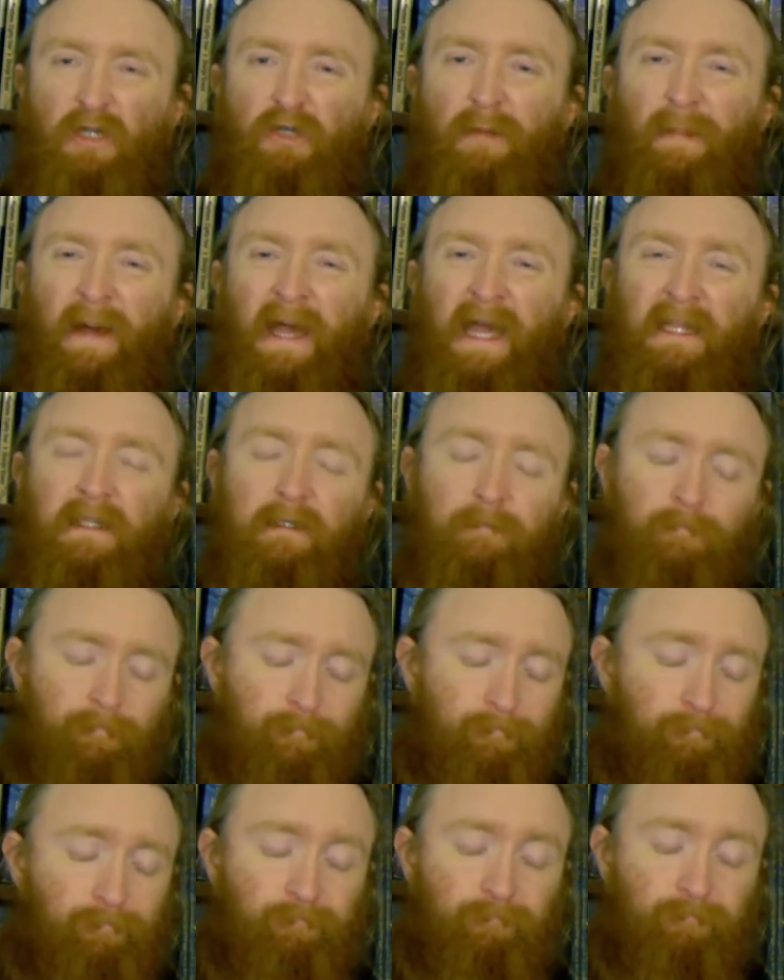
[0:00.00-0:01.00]
I shook my
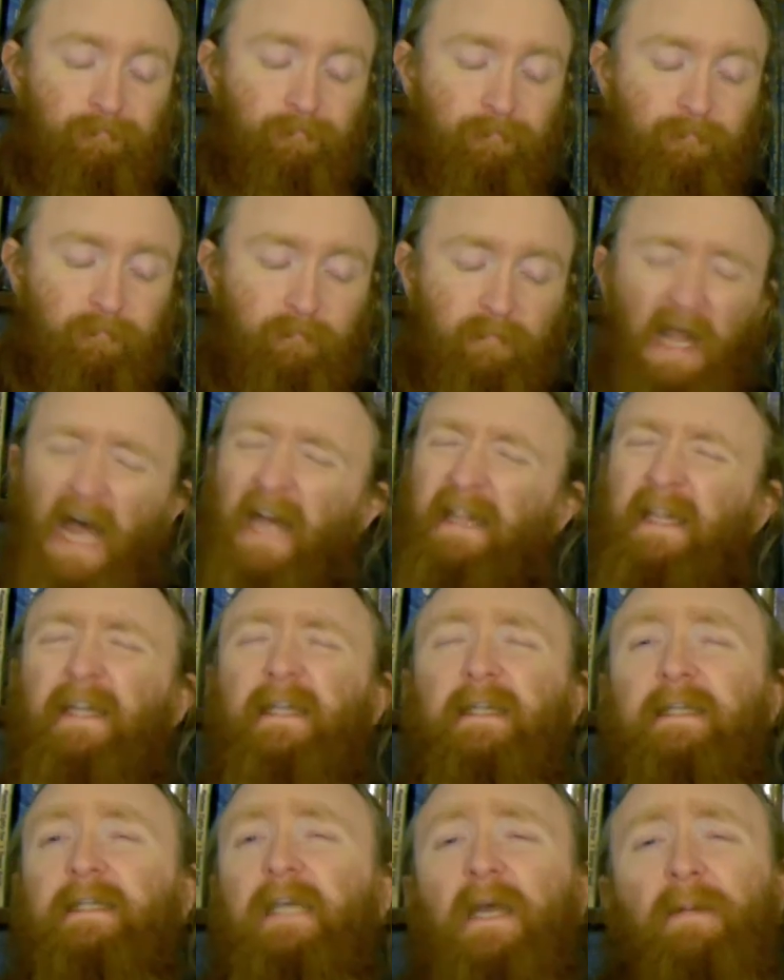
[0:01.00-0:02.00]
head. I
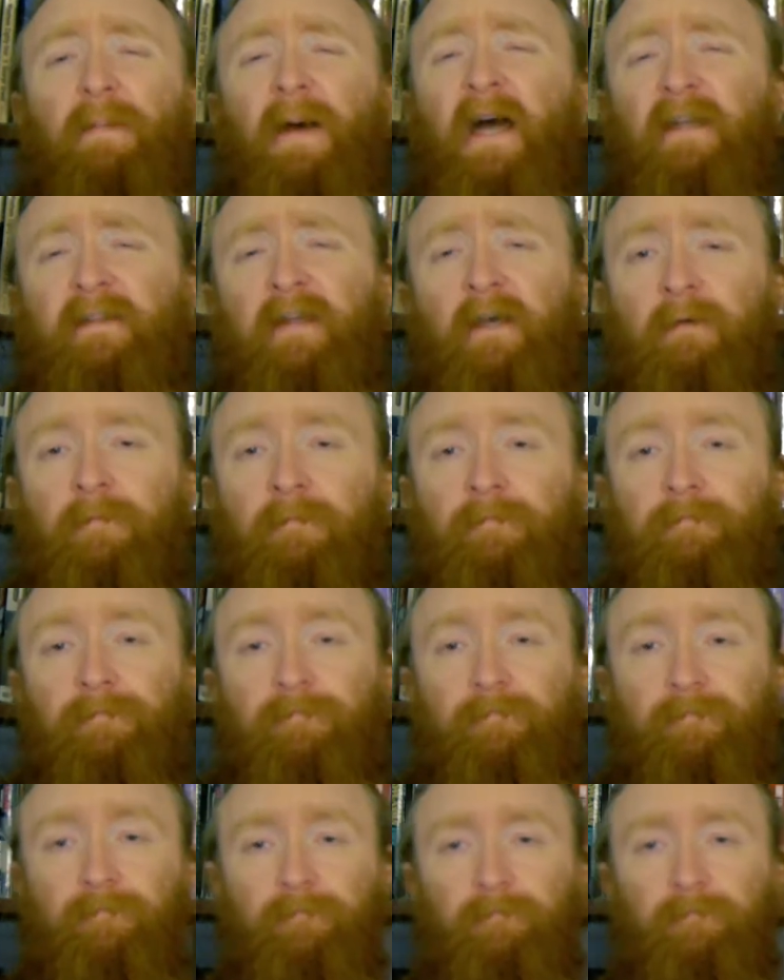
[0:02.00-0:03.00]
didn't see a pattern.